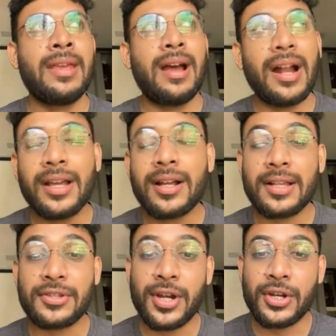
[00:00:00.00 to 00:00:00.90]
under
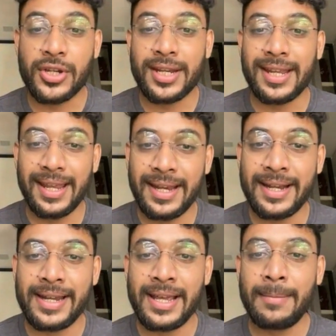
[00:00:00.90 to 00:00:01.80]
construction in
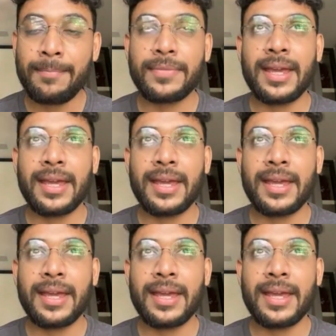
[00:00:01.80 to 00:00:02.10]
India,